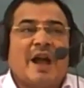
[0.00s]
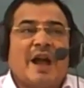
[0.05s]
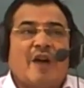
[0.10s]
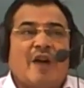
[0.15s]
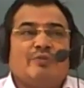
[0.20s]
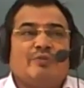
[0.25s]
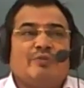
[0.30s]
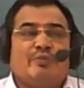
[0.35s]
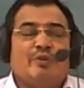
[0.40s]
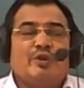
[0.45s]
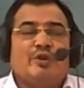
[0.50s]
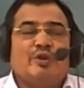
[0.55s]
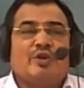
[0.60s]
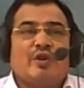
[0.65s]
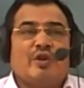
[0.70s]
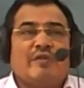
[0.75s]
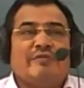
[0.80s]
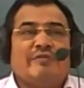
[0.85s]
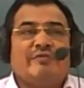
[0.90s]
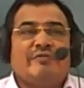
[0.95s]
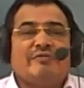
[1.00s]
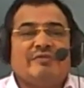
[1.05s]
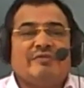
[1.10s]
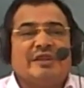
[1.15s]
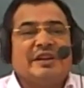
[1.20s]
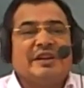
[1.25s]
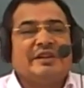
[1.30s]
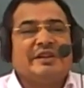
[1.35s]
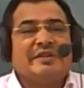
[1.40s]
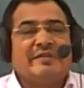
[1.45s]
output of
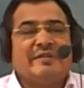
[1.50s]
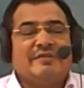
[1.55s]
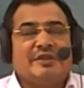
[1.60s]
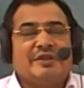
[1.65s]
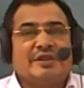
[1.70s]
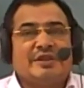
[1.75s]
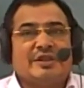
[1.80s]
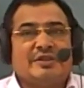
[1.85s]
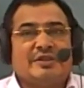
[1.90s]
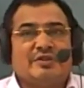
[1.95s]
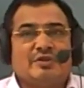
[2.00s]
green revolution.